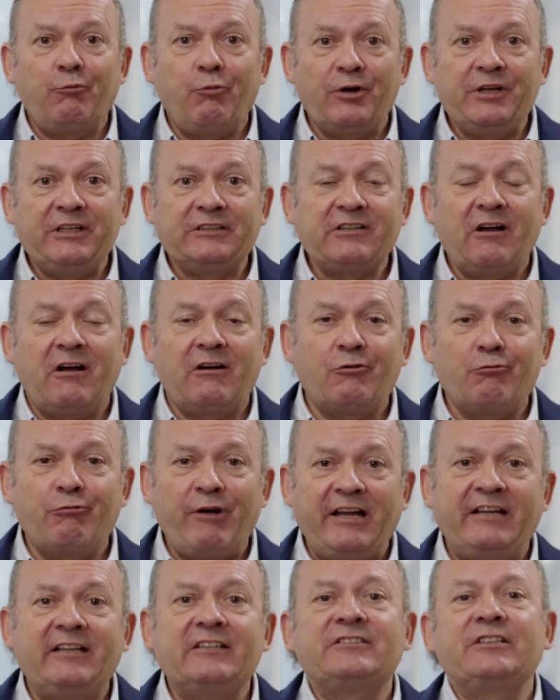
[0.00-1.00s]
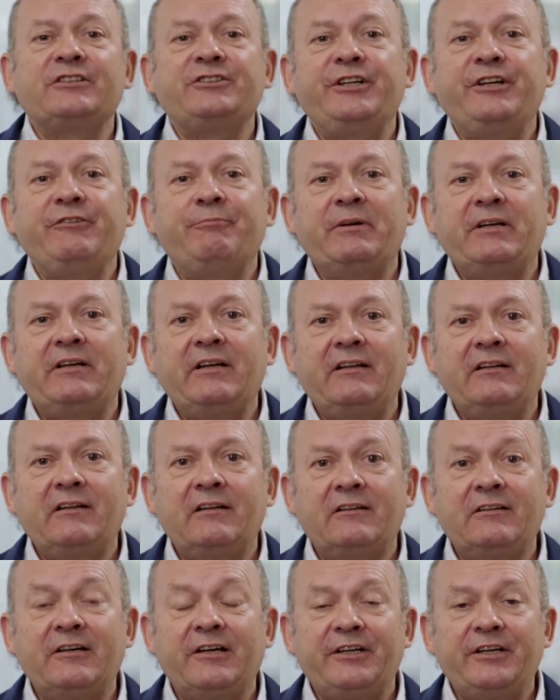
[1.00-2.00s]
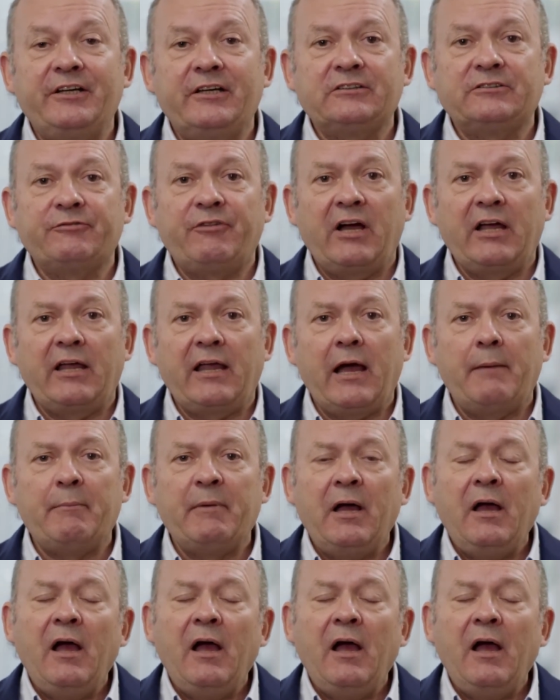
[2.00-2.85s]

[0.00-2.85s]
what is our greatest achievement in the 30 years of ICAP?